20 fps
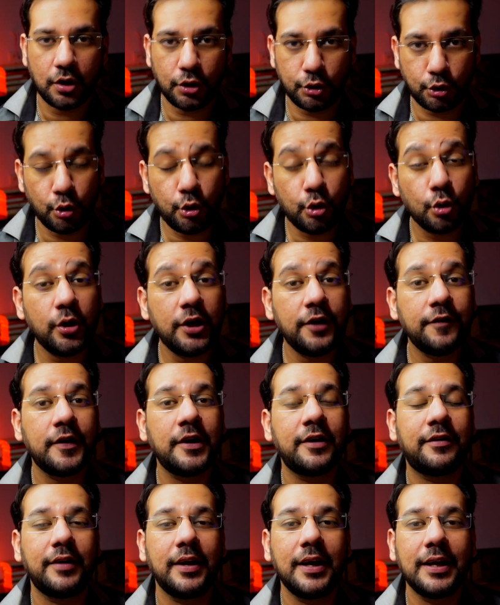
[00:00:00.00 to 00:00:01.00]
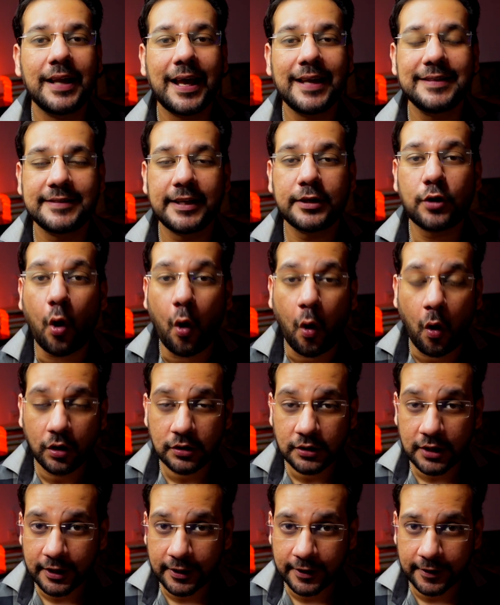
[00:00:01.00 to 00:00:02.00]
Do you even realize that all
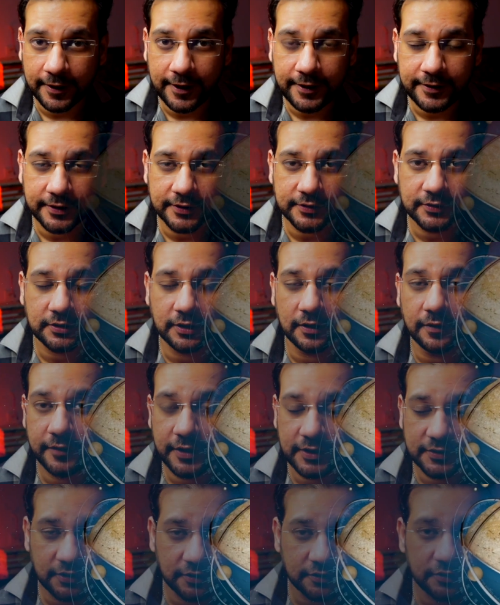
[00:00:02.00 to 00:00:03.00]
the great discoveries in